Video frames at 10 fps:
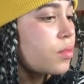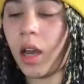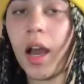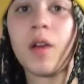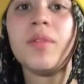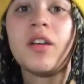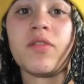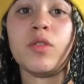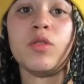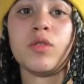I'll be
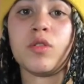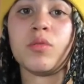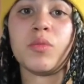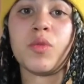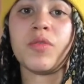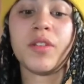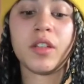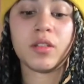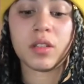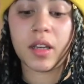definitely doing some more
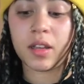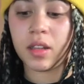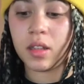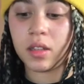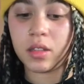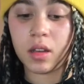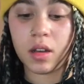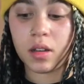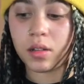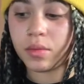videos like this.
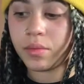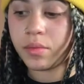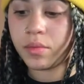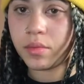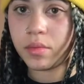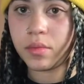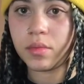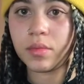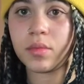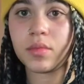
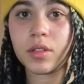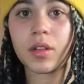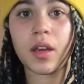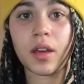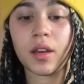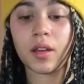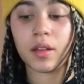So yeah,